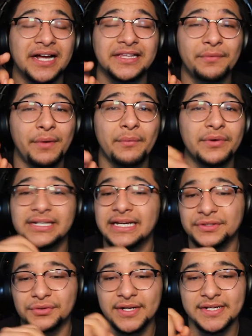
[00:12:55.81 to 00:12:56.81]
I think we won
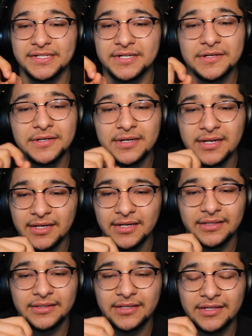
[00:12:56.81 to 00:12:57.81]
like 3-0.
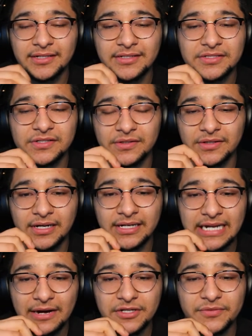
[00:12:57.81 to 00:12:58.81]
So,
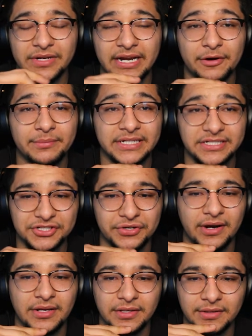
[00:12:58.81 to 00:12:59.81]
and that was when everybody's
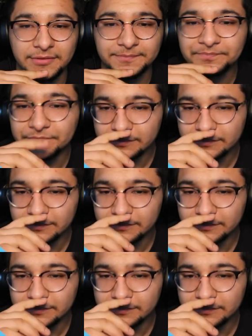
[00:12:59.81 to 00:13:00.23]
trying, you know.